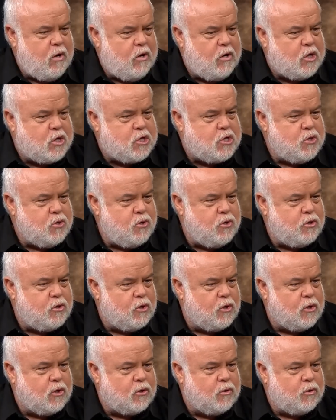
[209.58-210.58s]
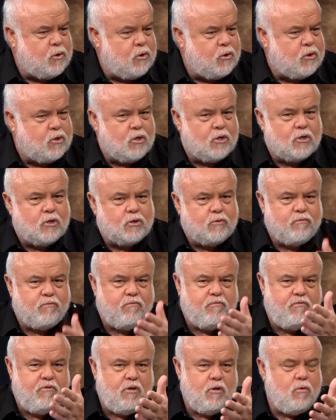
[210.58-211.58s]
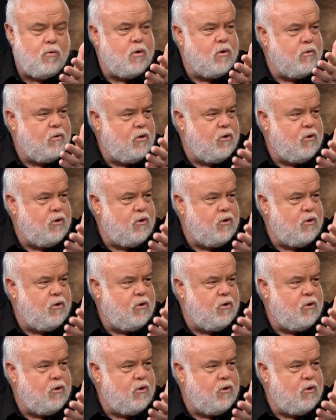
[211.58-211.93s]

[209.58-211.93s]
should uh, the viewer